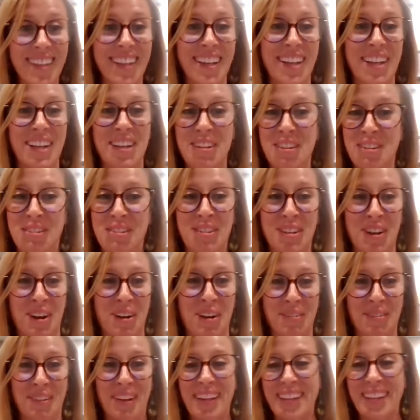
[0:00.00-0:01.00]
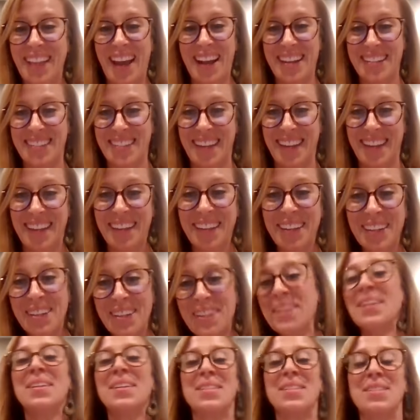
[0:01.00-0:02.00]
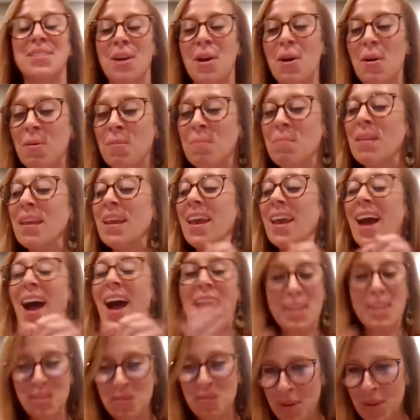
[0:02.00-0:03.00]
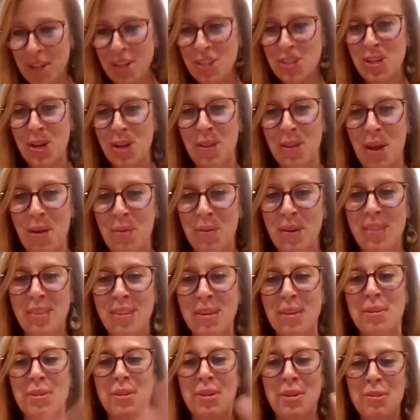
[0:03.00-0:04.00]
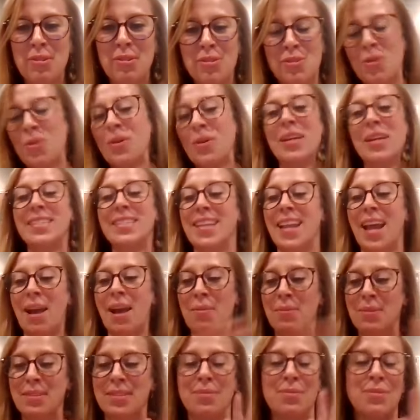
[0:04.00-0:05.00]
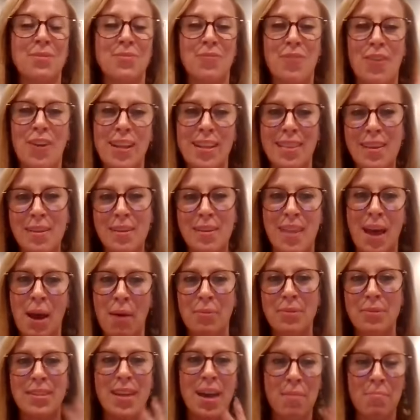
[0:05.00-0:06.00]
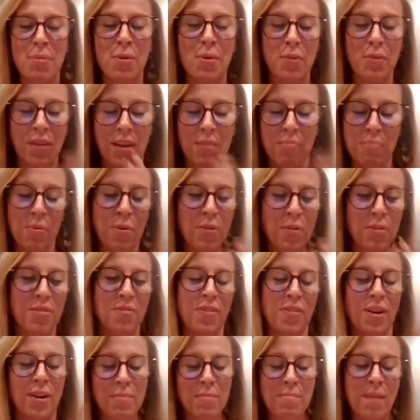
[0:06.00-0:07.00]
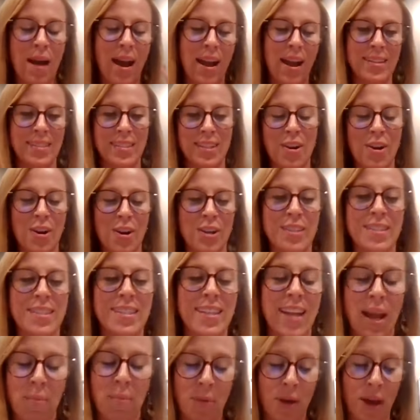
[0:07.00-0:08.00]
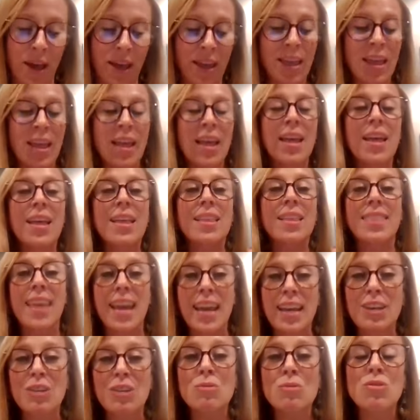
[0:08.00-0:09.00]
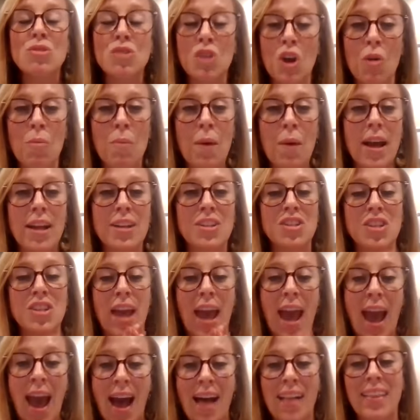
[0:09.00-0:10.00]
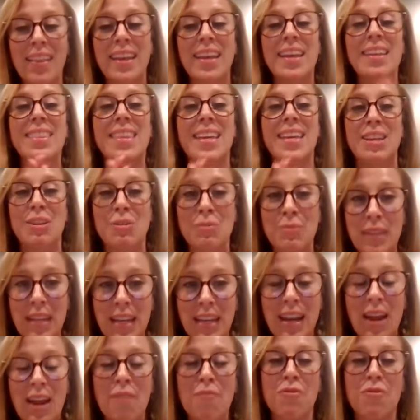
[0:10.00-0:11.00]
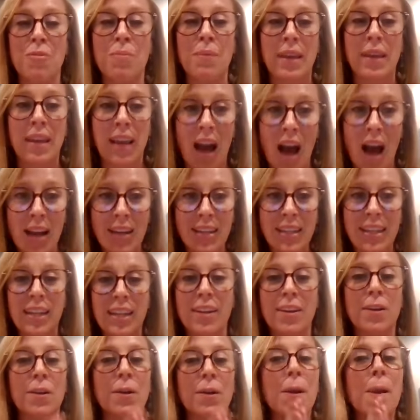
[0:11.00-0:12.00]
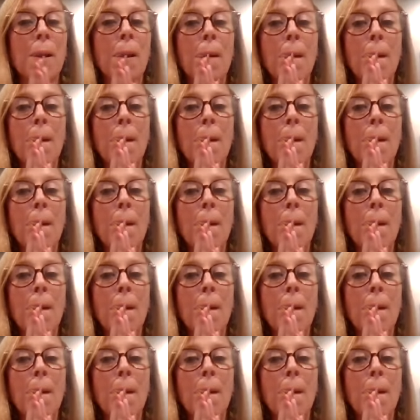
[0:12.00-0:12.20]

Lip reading: You don't realize it. So I just wanted to share that with you. Your story today it was funny that was on both of our minds and hearts today. But thank you so much, Allie. Thank you, Nina, for being on here.